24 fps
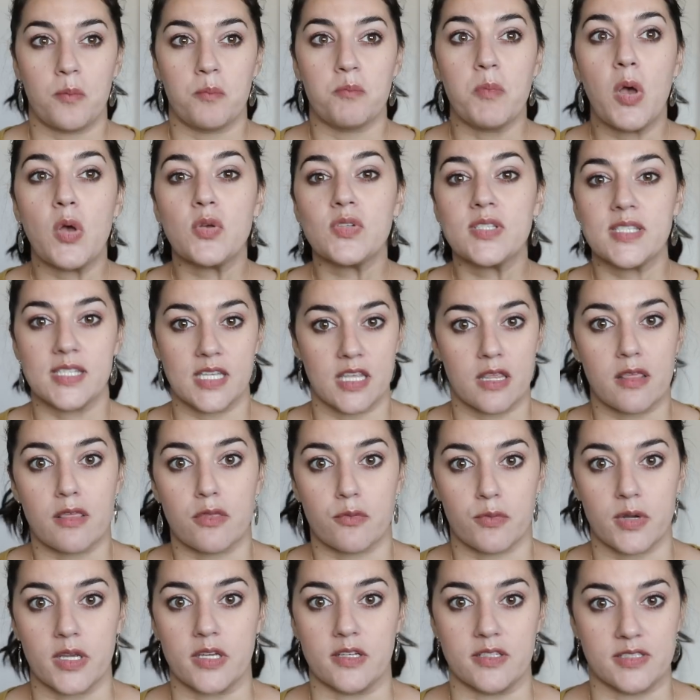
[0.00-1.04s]
mostly
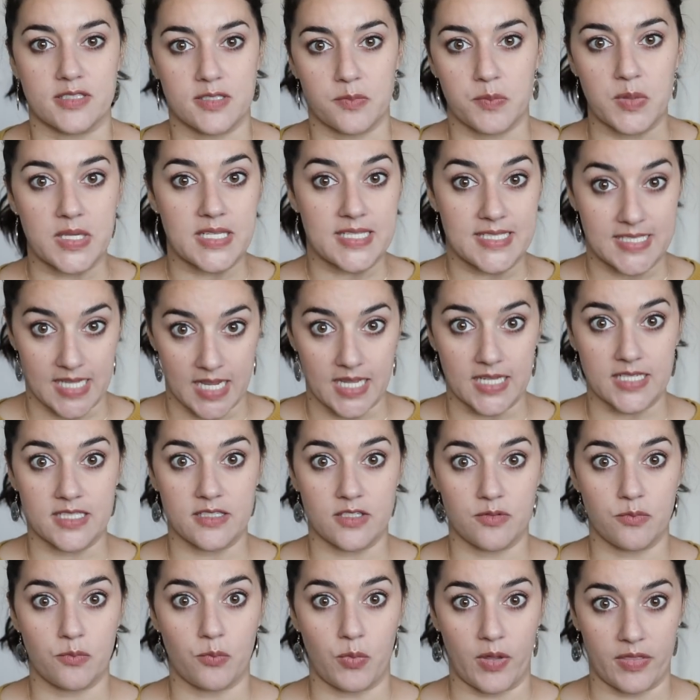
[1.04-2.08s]
thrilled to be
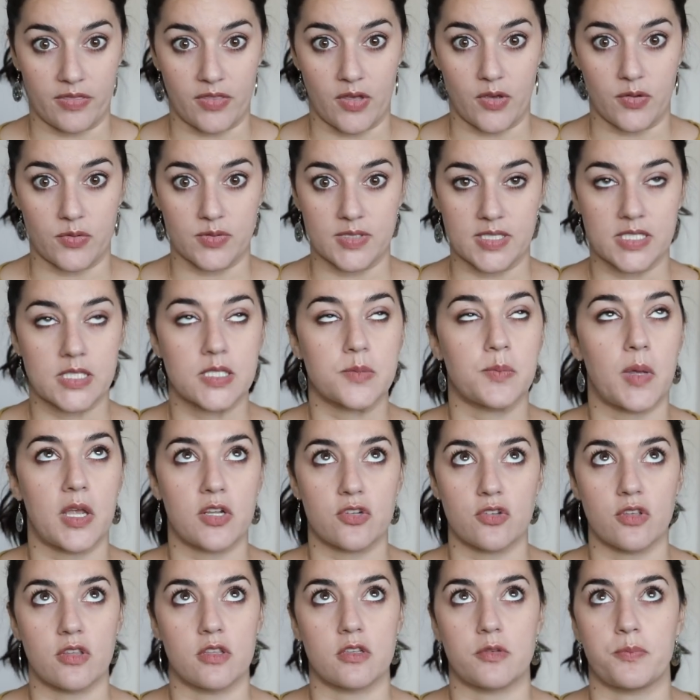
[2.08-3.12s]
done with those,
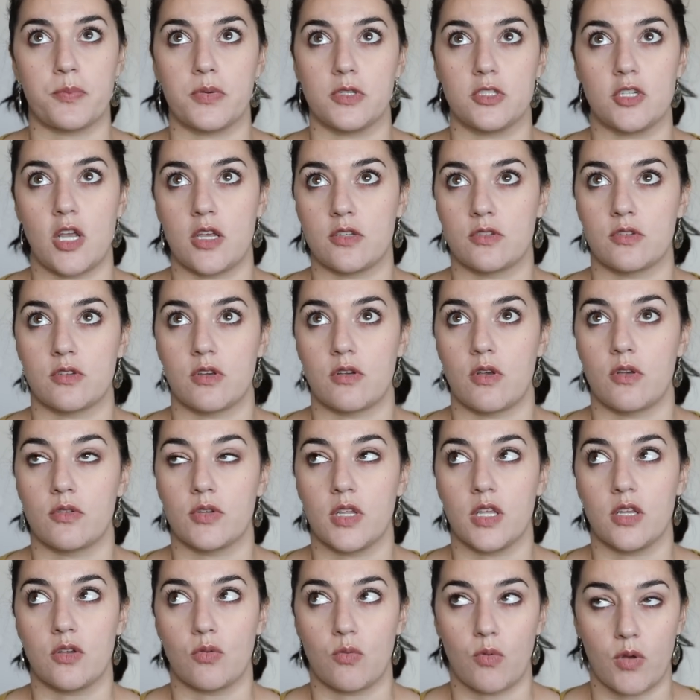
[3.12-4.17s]
especially the
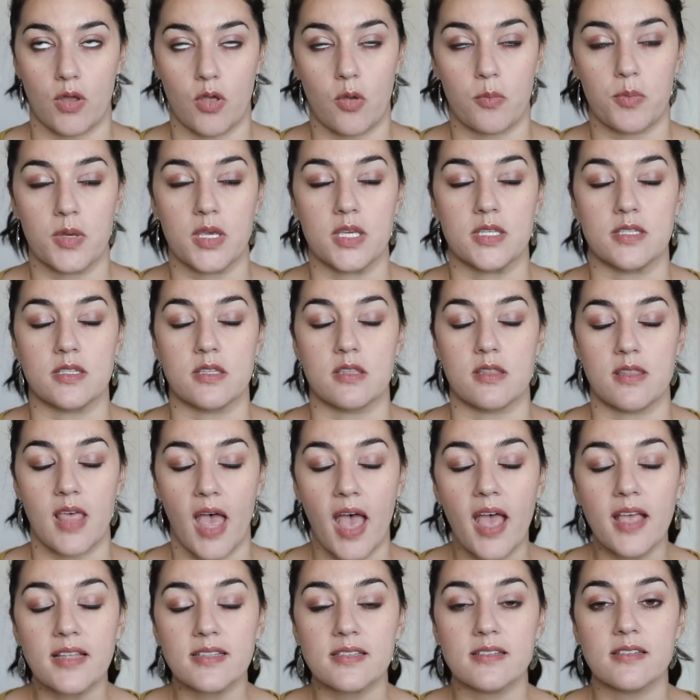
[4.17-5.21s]
progesterone and oil, because
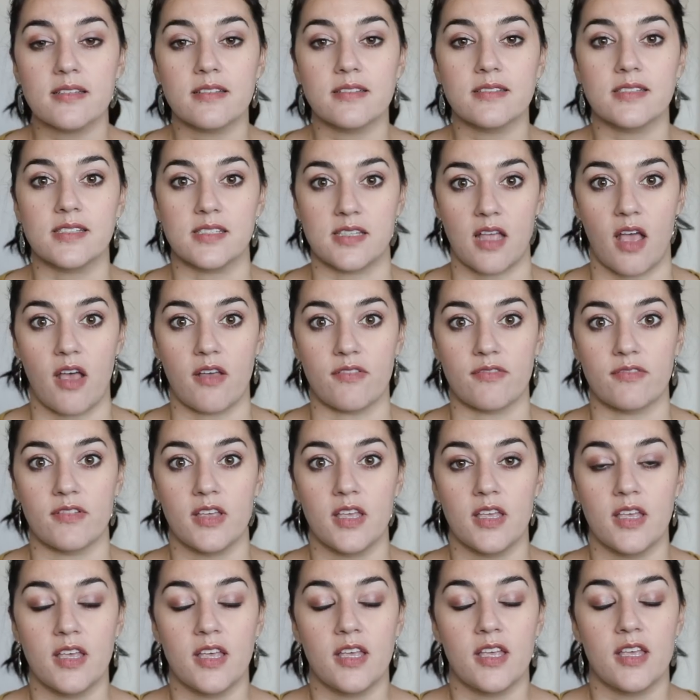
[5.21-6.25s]
that stuff
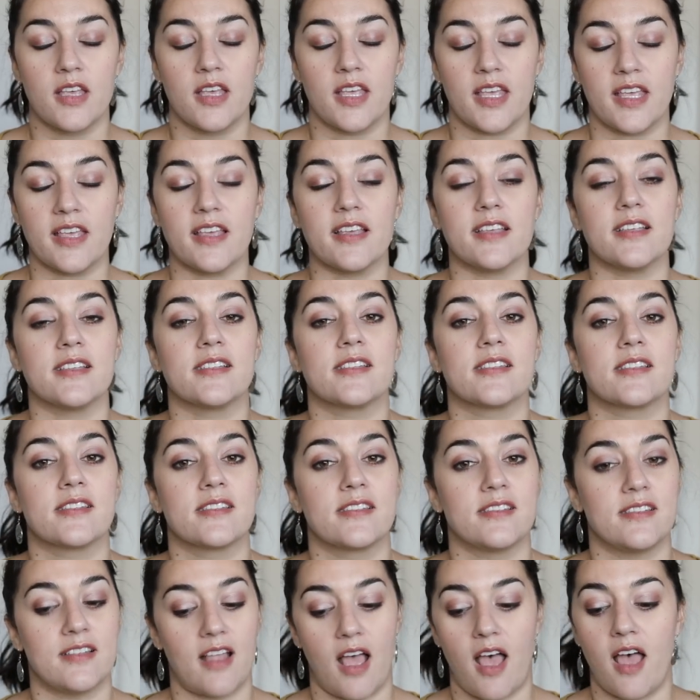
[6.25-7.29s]
is
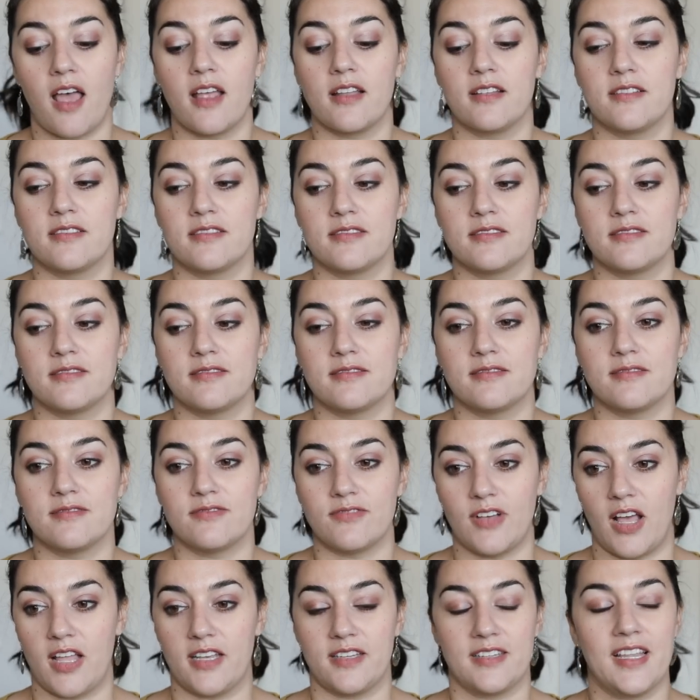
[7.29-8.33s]
not
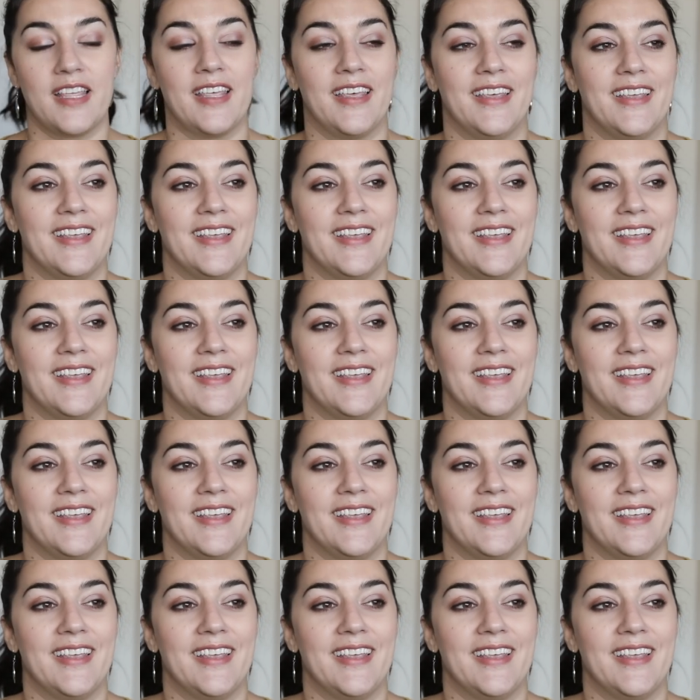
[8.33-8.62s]
fun.